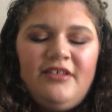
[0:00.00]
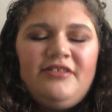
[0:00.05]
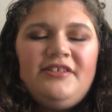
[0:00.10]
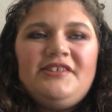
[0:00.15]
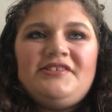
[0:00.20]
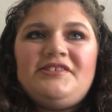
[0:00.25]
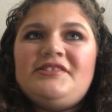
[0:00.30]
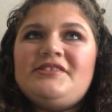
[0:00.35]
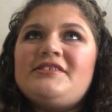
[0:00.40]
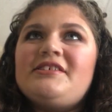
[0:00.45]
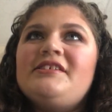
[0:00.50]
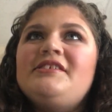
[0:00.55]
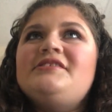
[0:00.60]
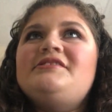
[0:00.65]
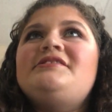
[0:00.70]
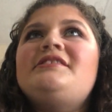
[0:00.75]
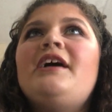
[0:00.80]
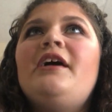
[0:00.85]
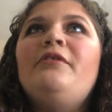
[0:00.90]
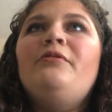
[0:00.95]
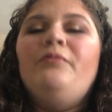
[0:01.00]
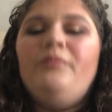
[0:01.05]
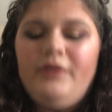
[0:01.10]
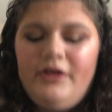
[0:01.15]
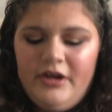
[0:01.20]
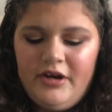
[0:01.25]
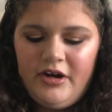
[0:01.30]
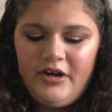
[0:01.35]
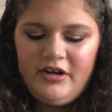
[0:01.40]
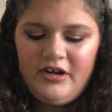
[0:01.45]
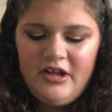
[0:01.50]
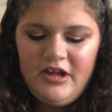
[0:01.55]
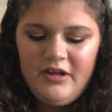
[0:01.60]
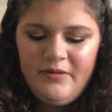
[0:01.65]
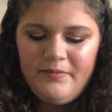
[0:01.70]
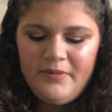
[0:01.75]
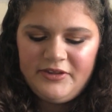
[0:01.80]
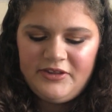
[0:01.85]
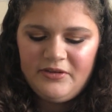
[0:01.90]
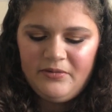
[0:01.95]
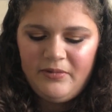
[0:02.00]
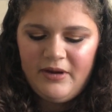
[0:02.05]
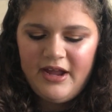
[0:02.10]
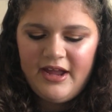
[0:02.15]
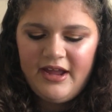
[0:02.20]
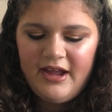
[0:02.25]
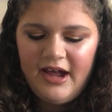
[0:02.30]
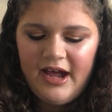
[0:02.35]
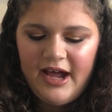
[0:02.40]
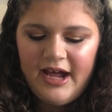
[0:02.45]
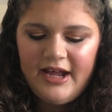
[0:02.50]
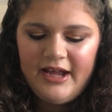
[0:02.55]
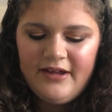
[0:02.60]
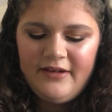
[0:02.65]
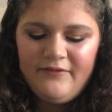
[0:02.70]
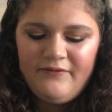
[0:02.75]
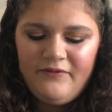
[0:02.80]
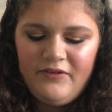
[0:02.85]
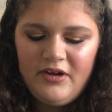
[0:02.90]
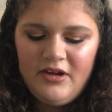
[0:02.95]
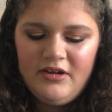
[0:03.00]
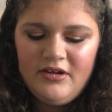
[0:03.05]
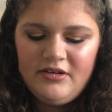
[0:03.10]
This is gonna sound weird, but the way I've